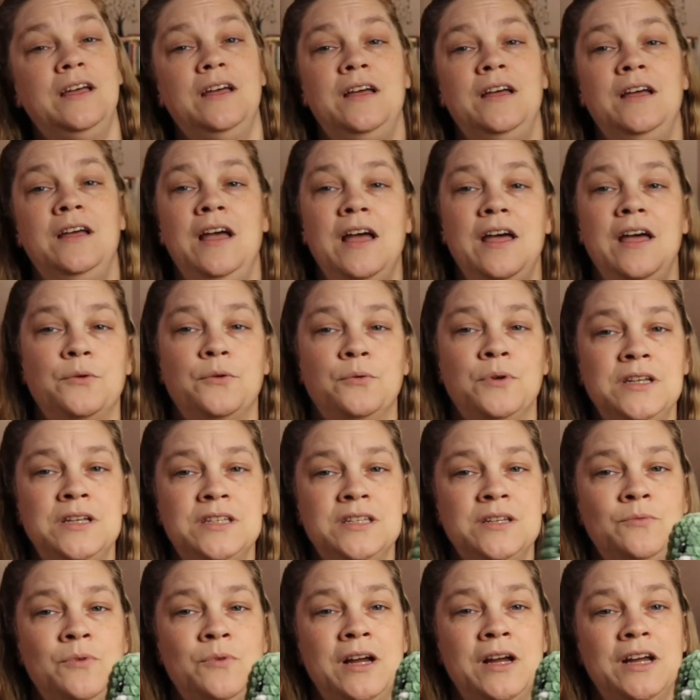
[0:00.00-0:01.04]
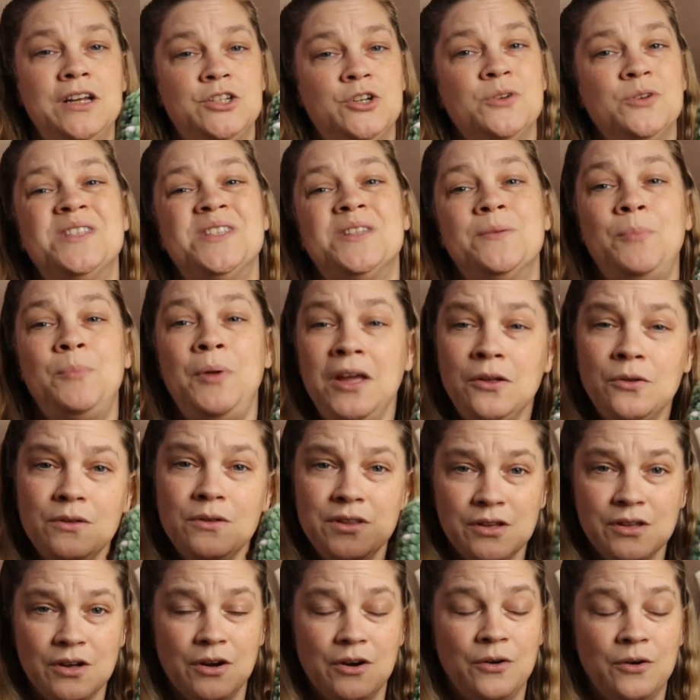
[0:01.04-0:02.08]
The reason why I chose the Pickle
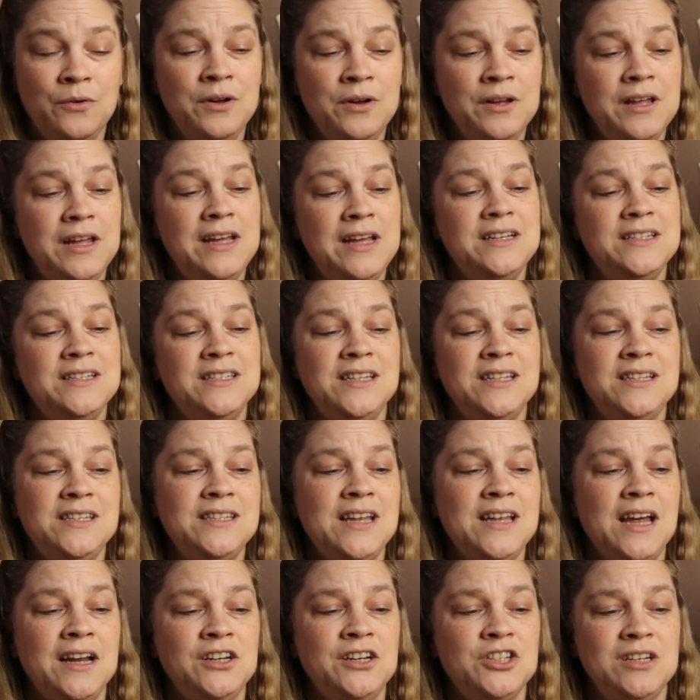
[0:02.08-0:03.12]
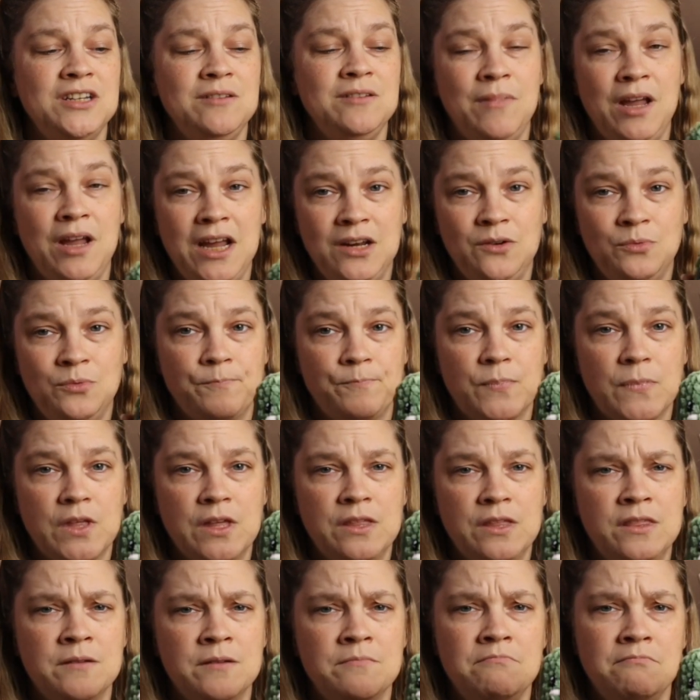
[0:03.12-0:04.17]
though, is this is actually made with
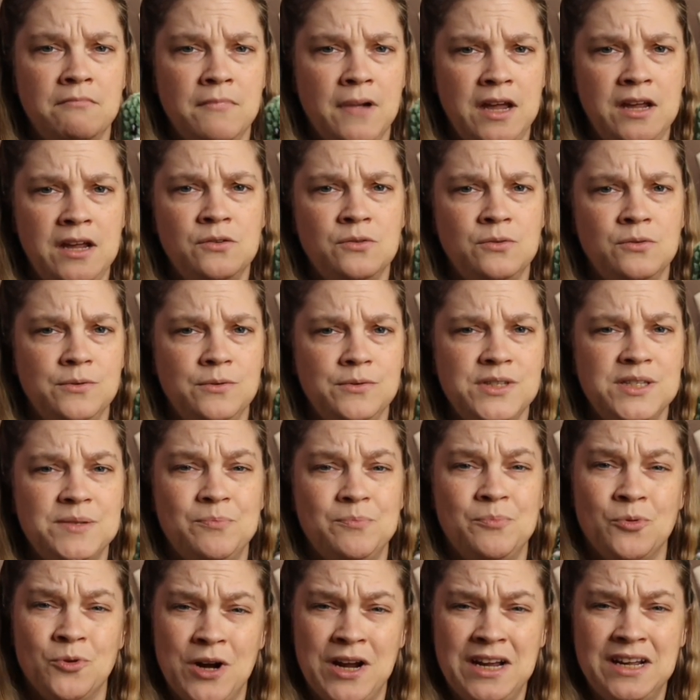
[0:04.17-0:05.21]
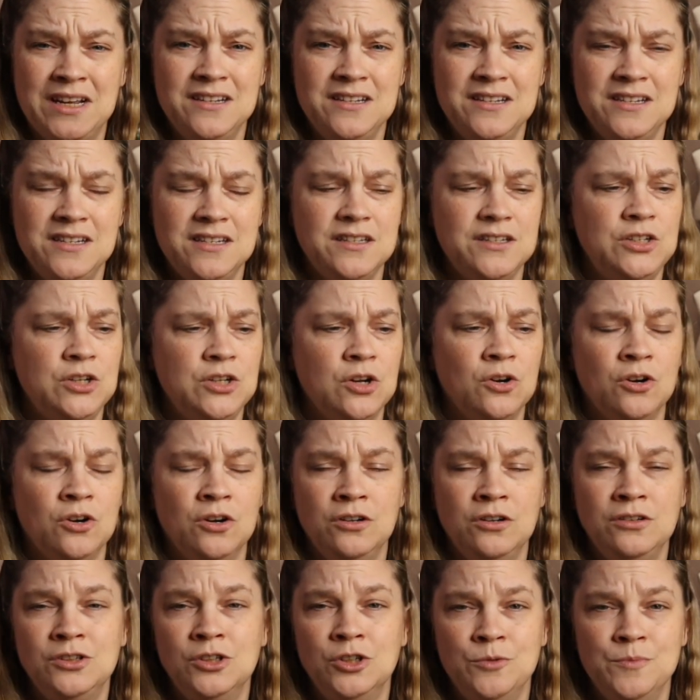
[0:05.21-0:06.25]
the Michaels brand yarn
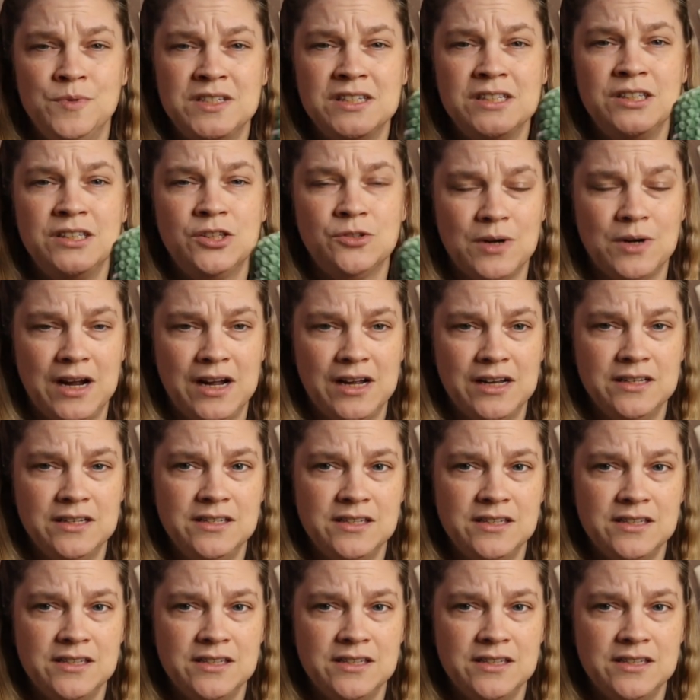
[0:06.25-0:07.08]
loops and threads.